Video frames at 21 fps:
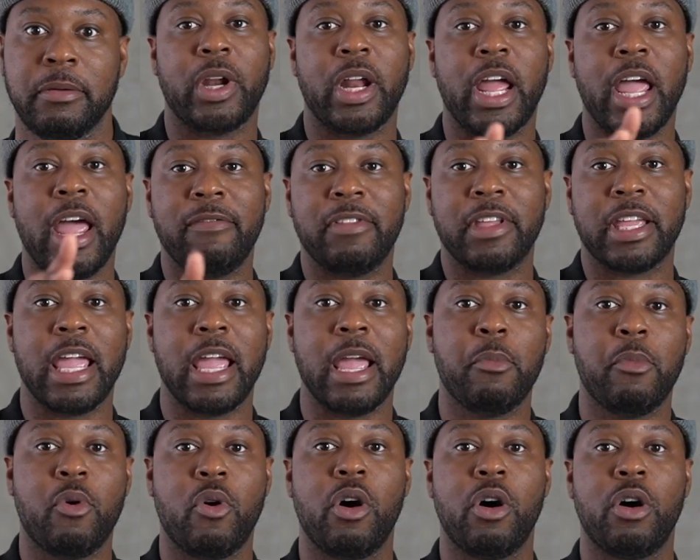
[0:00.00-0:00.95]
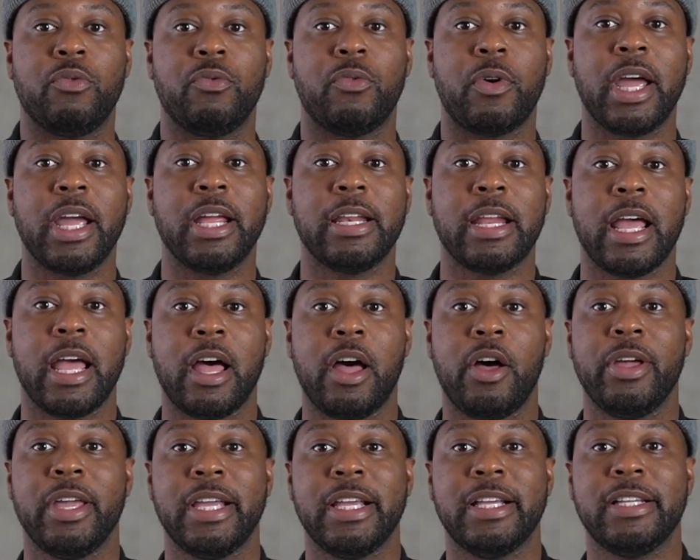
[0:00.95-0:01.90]
What I have the camera on right
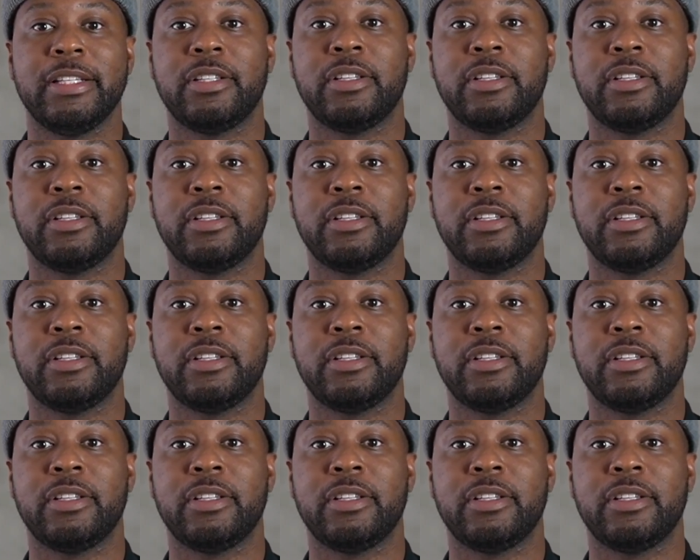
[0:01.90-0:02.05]
now is